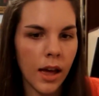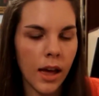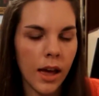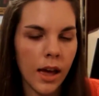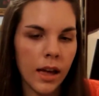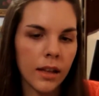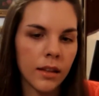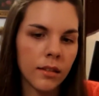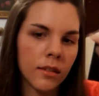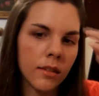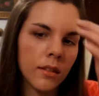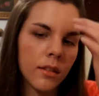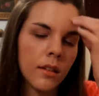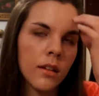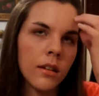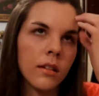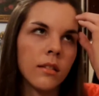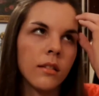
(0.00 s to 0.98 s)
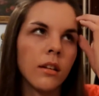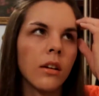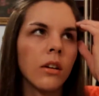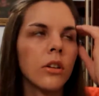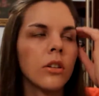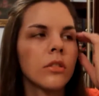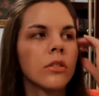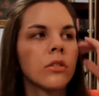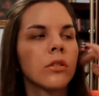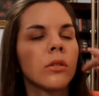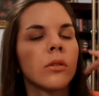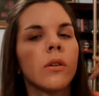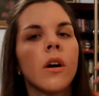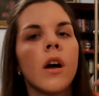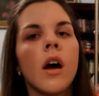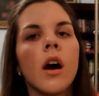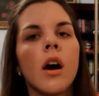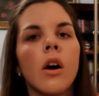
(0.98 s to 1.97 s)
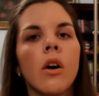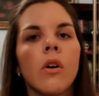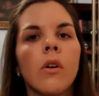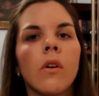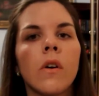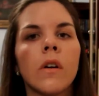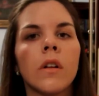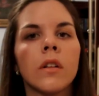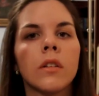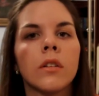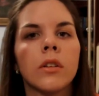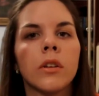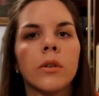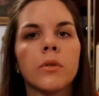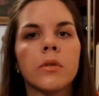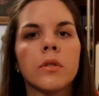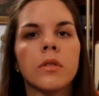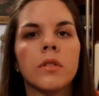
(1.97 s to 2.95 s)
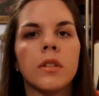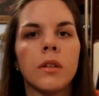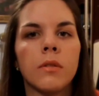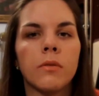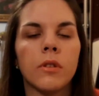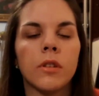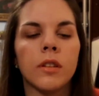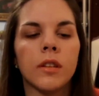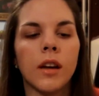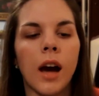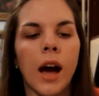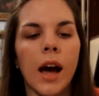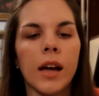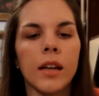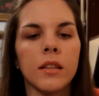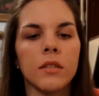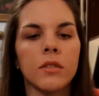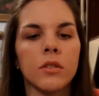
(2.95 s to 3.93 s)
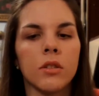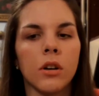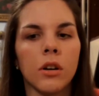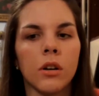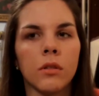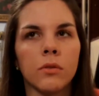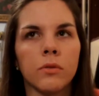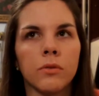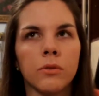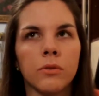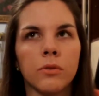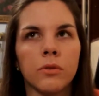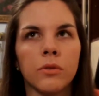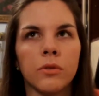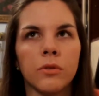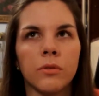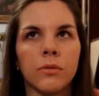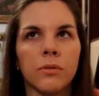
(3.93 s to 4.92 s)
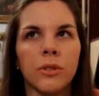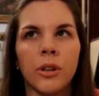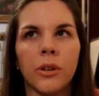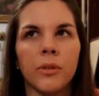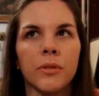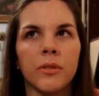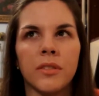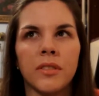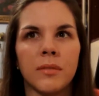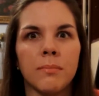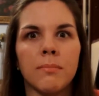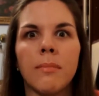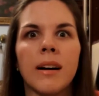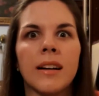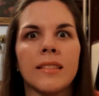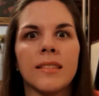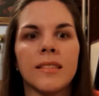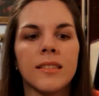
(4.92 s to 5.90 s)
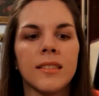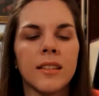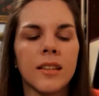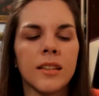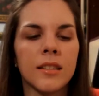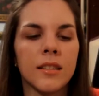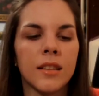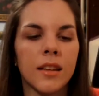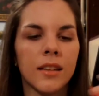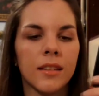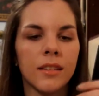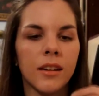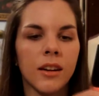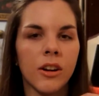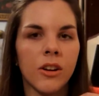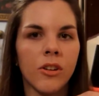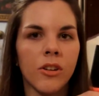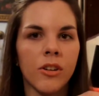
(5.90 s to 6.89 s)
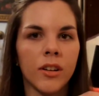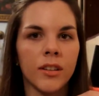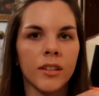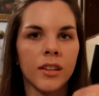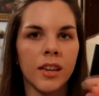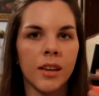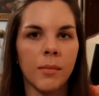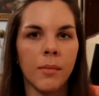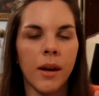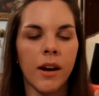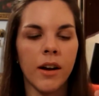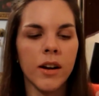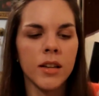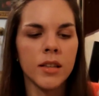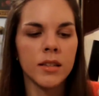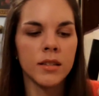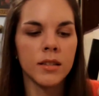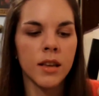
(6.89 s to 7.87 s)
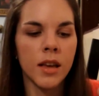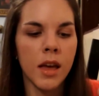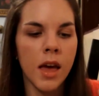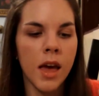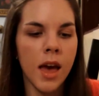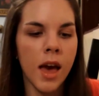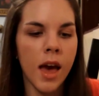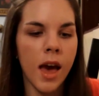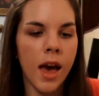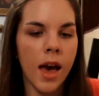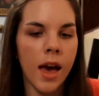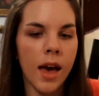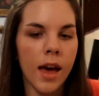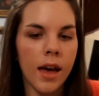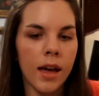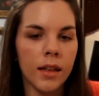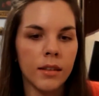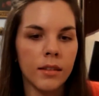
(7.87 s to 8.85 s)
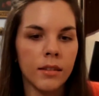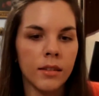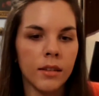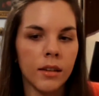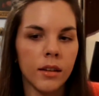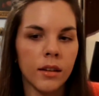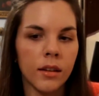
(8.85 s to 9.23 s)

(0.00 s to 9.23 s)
and there are also all those different kinds of those monsters, and they're called chimeras, and